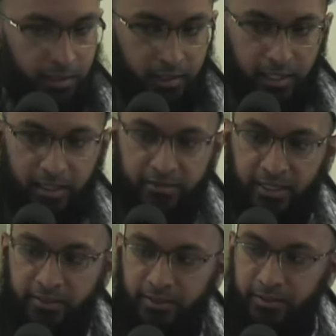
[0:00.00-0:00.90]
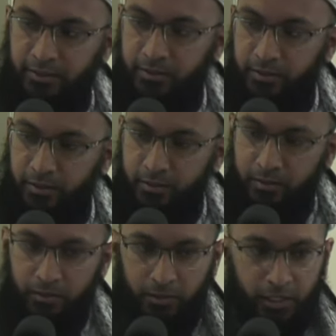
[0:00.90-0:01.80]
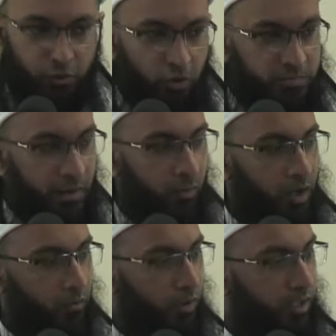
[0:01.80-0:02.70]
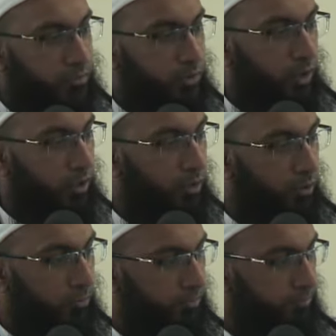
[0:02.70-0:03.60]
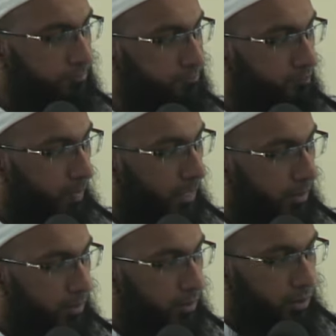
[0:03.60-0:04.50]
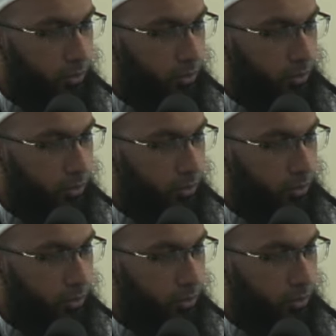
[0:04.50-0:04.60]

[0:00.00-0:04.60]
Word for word: And that it goes by one word, as we all know